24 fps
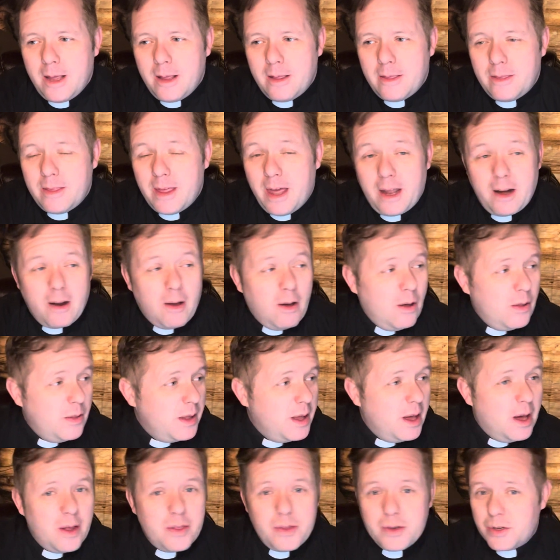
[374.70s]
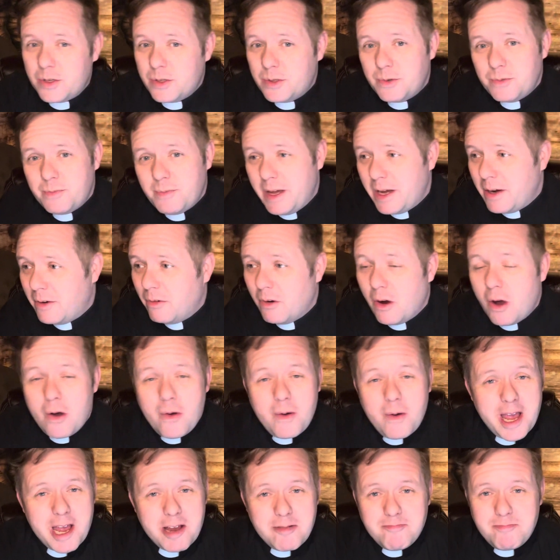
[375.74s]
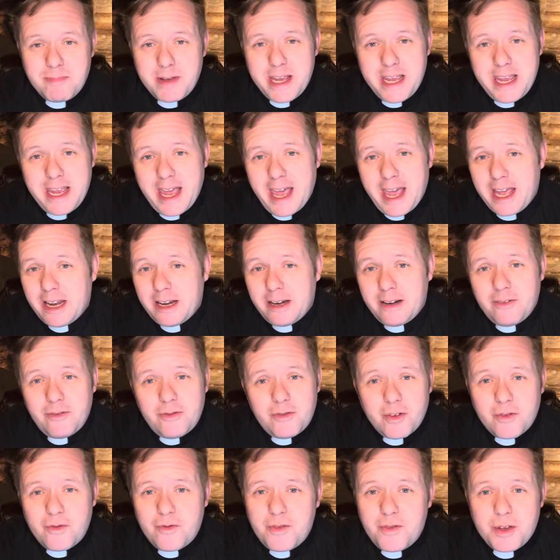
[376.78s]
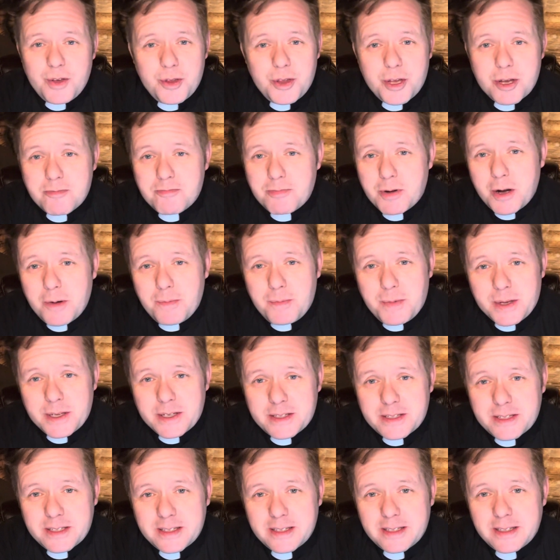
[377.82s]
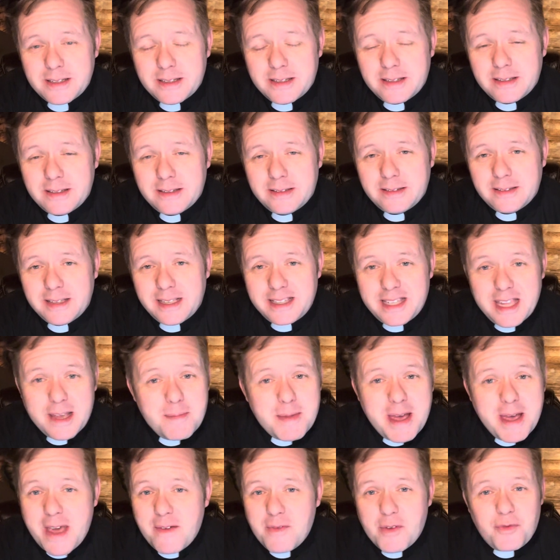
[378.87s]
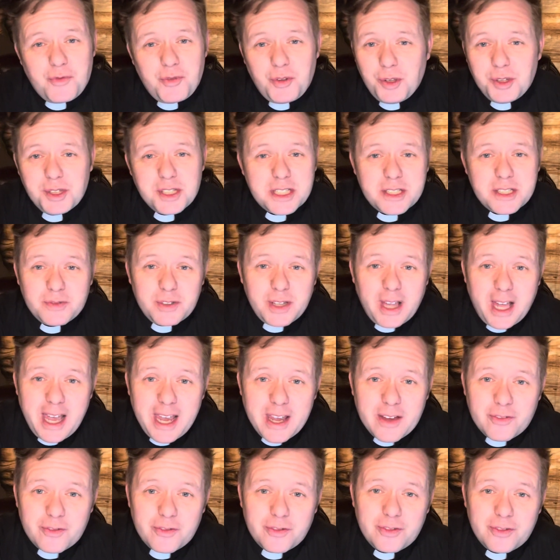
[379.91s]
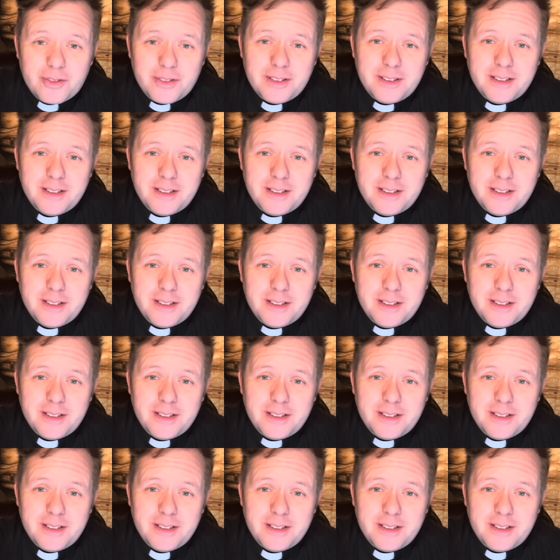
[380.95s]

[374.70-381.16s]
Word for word: that all the others may grow and be and fulfill their purpose, that they may have a fullness of life.